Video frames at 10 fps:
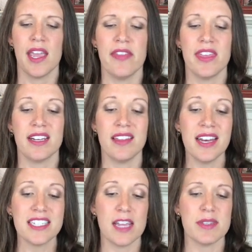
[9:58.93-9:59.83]
And then a
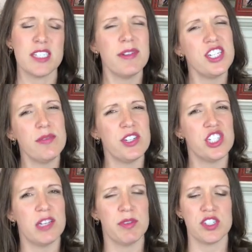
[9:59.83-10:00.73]
lot of times, especially with
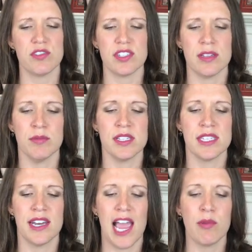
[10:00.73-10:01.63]
shimmers, for some
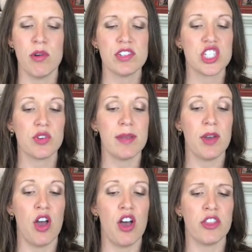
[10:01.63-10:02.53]
reason, I won't scrape
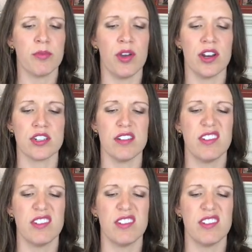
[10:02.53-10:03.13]
all the product off.